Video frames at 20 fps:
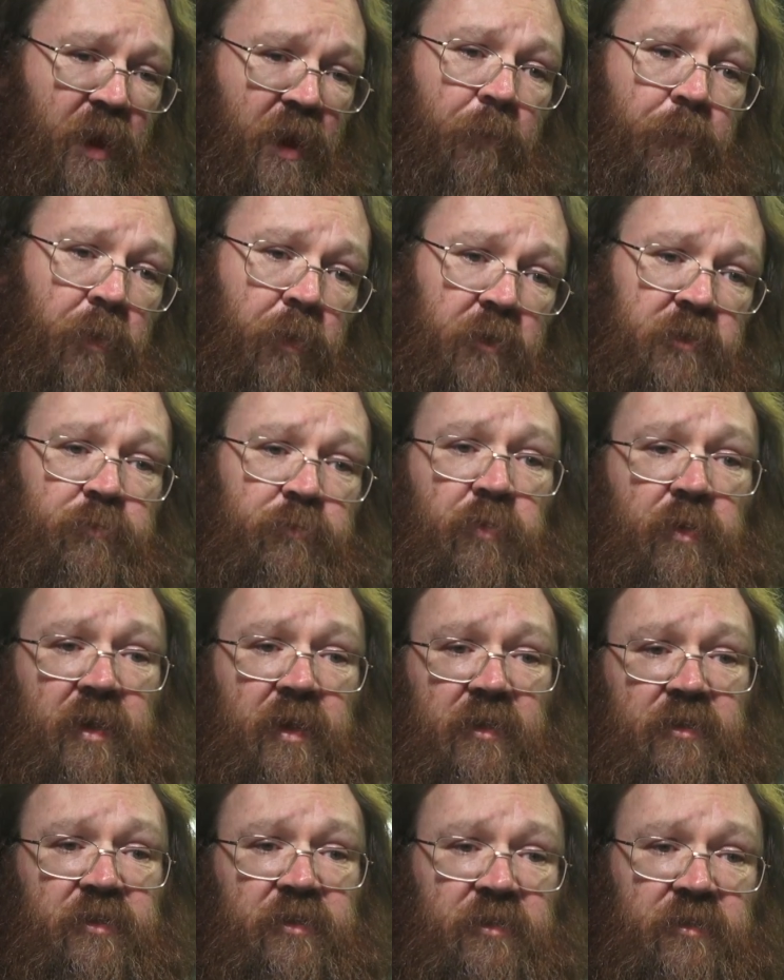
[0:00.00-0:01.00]
that
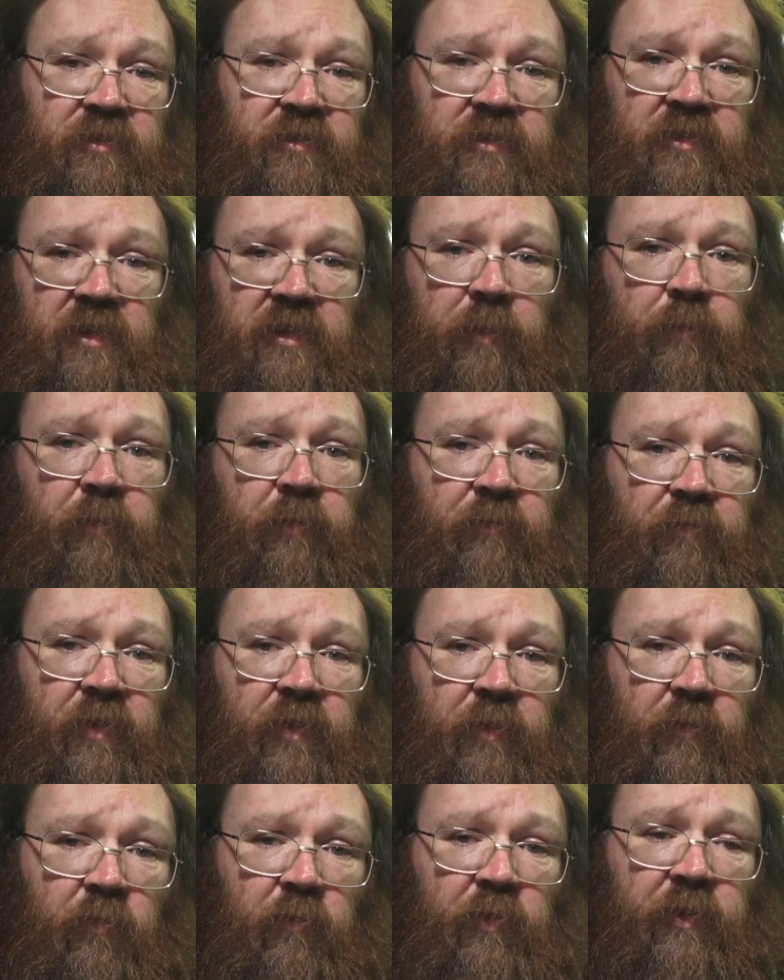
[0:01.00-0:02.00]
post-production slip of
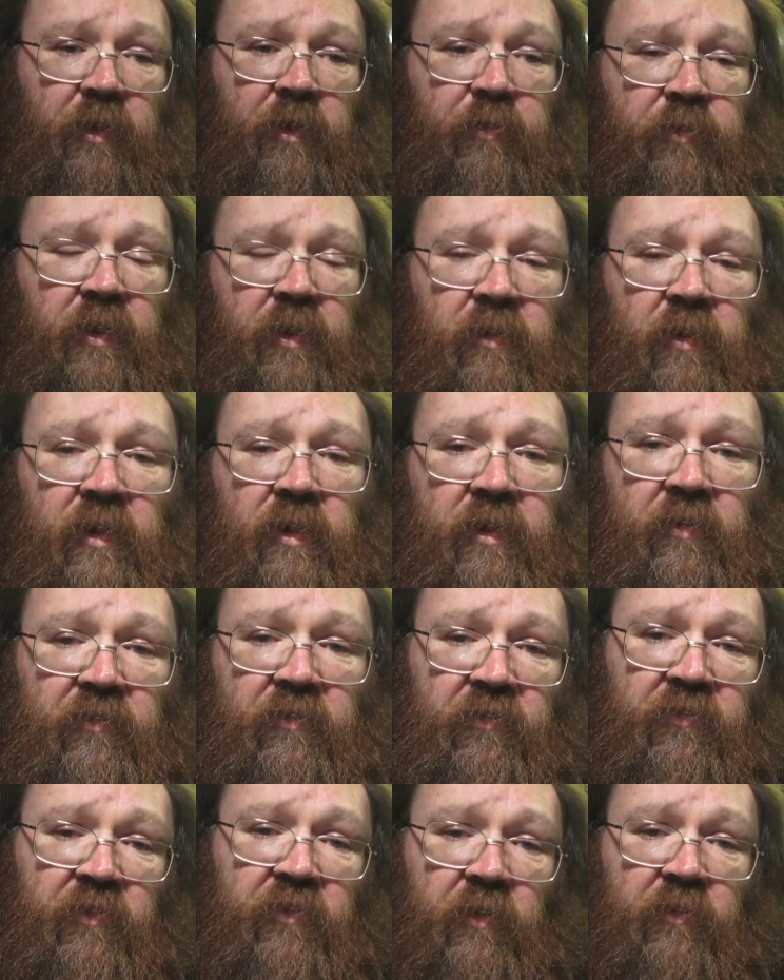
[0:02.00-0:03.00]
the audio thing like I
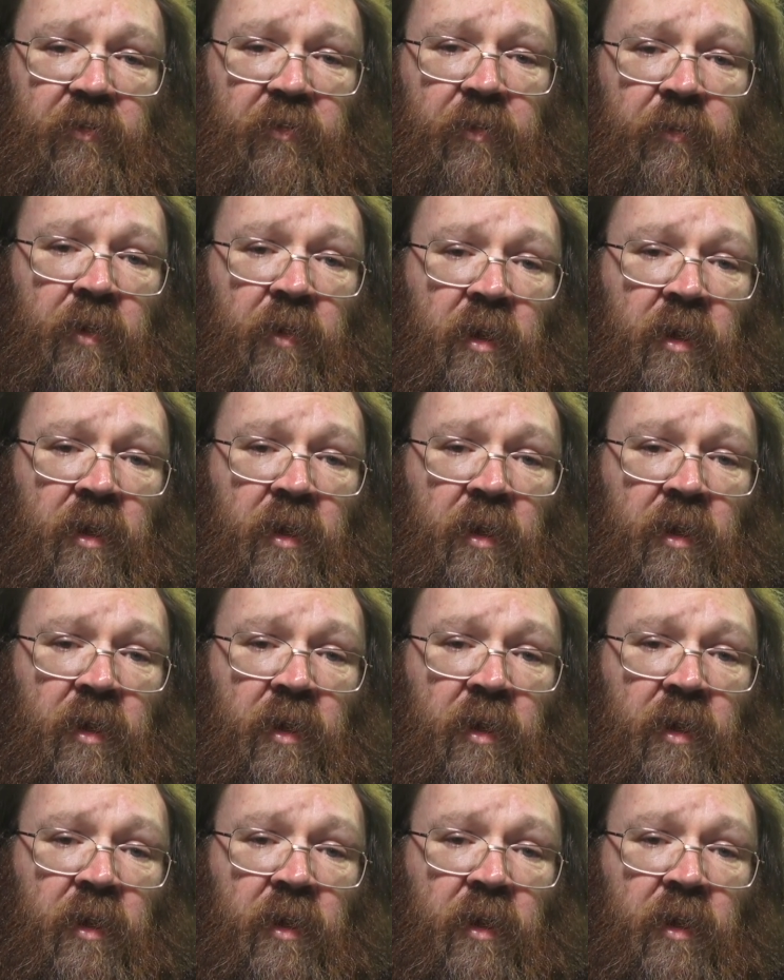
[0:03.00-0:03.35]
just showed you.